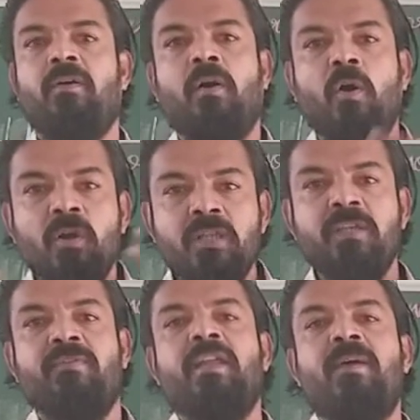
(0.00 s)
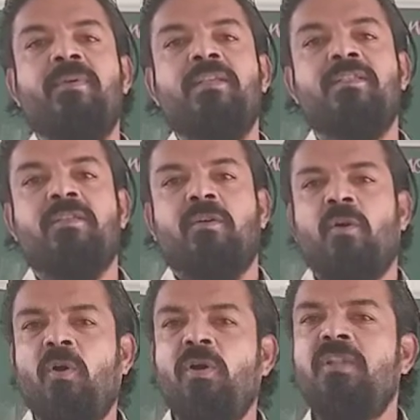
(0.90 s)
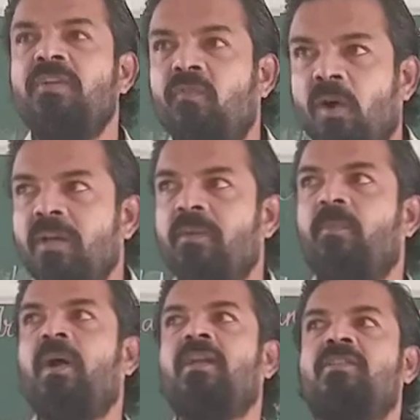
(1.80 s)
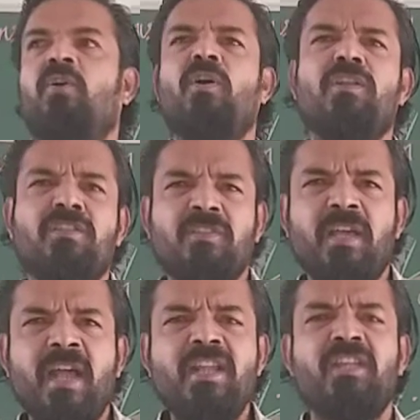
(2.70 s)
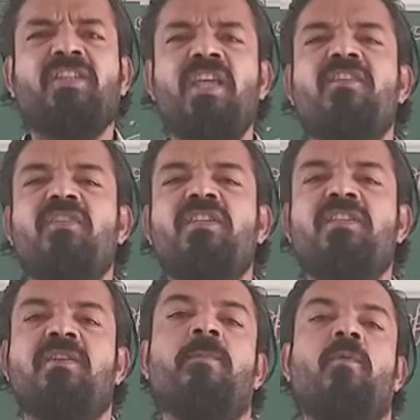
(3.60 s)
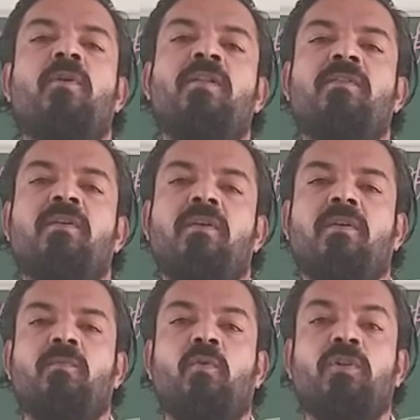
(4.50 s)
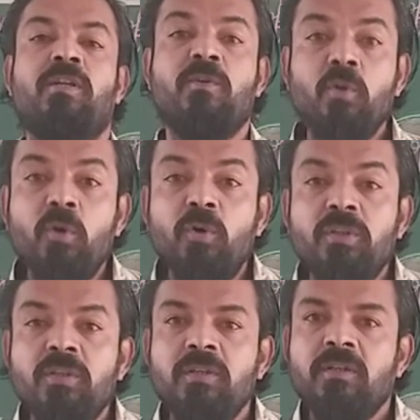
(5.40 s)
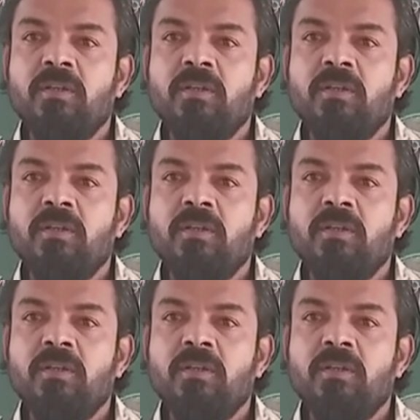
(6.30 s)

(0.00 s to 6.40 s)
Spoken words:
all the vitamins, all the water parts, or anything which is important for the growth